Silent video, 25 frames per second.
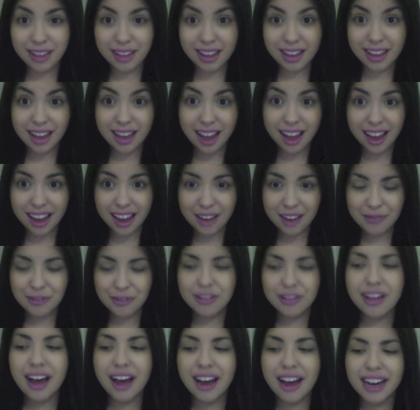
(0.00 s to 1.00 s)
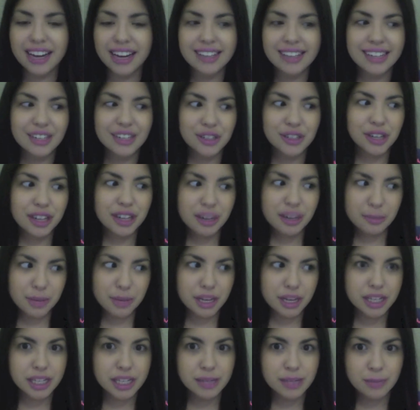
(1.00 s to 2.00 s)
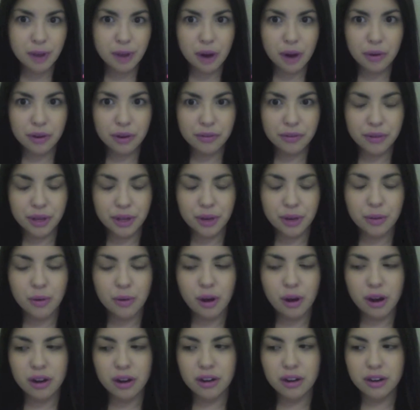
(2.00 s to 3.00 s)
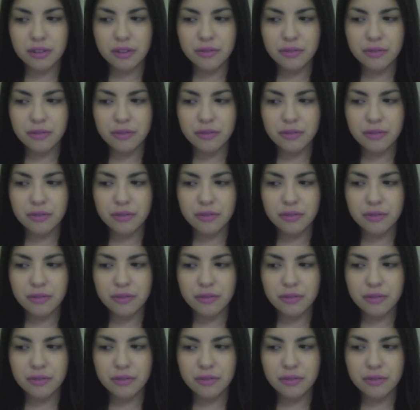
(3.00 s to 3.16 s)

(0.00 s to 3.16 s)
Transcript: Yay for that! It's actually going to be a small review on a